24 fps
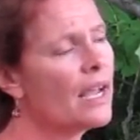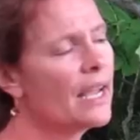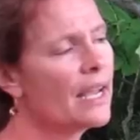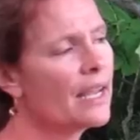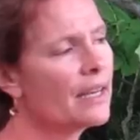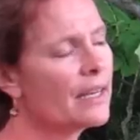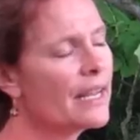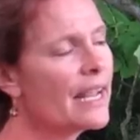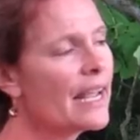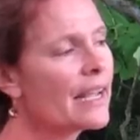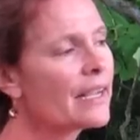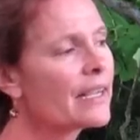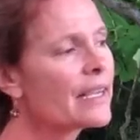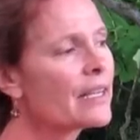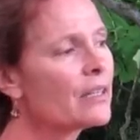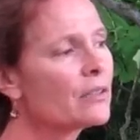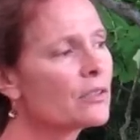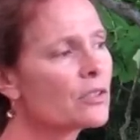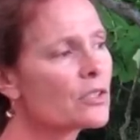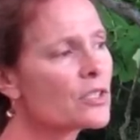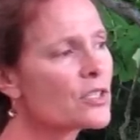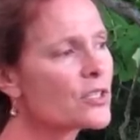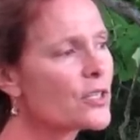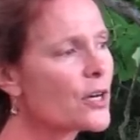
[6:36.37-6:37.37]
And
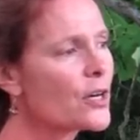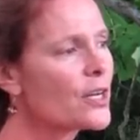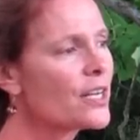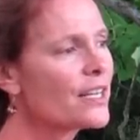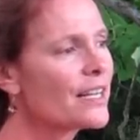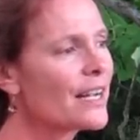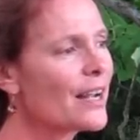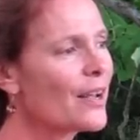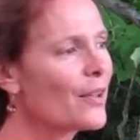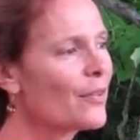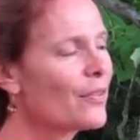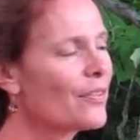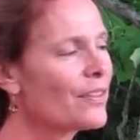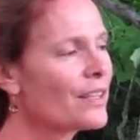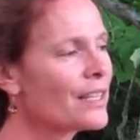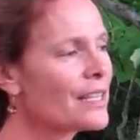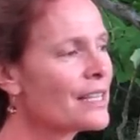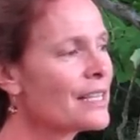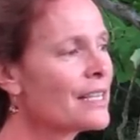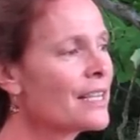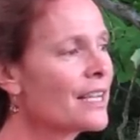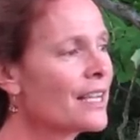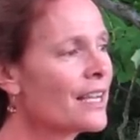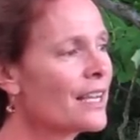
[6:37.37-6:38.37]
Engelder started out the,